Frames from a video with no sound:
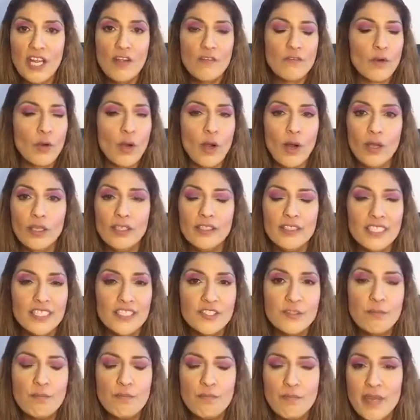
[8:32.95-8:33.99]
for all of
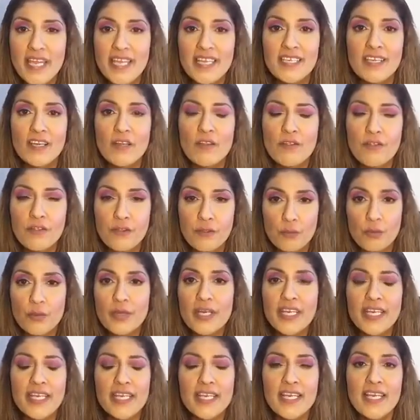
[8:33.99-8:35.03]
these big
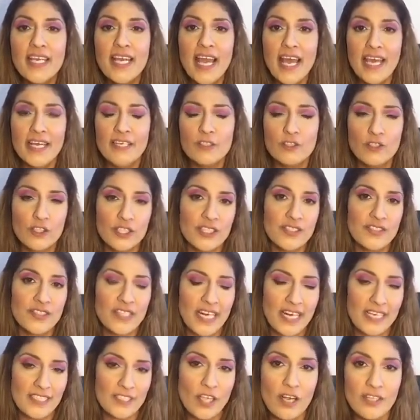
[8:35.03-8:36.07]
three energies
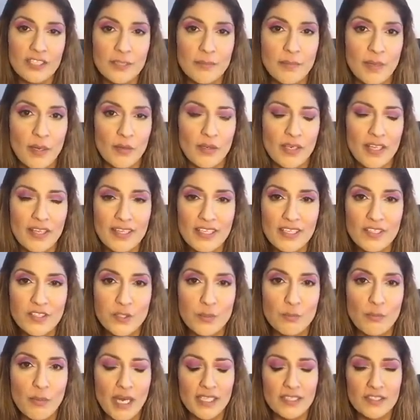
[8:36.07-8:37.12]
that I talked about this
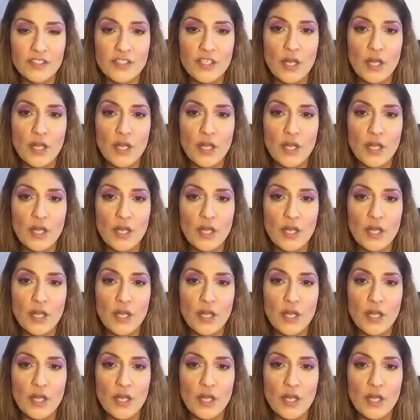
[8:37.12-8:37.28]
month.